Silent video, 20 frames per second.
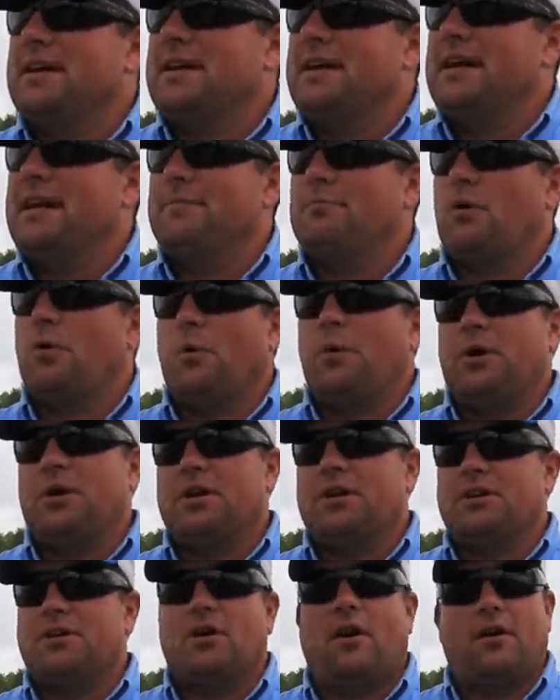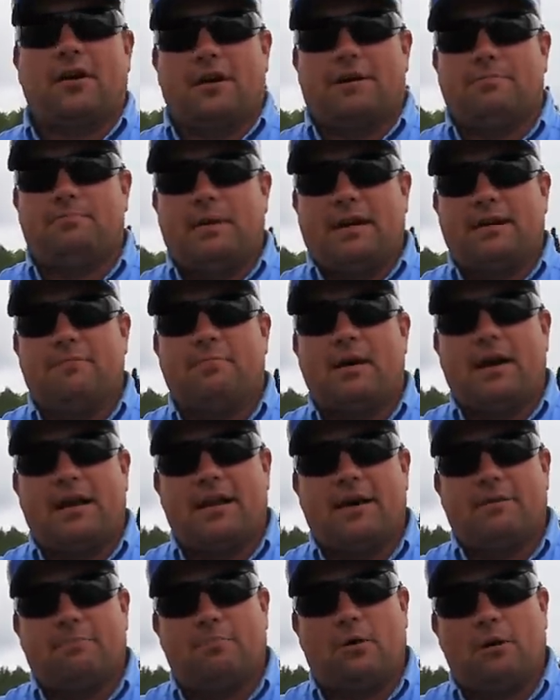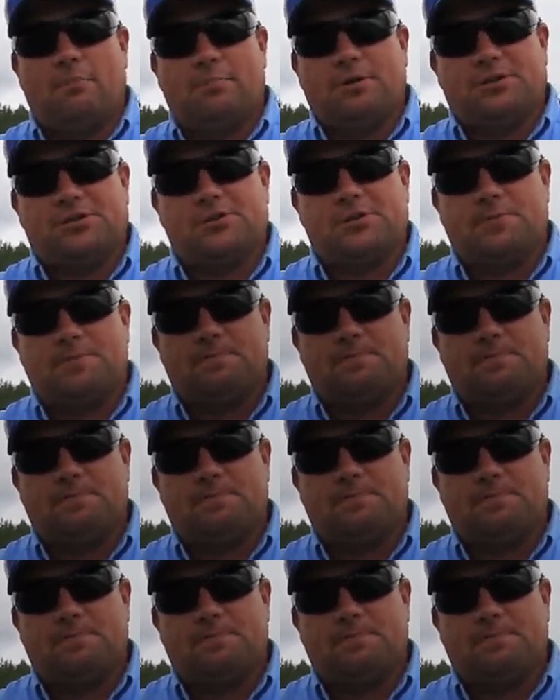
anymore where you can target big pike on purpose.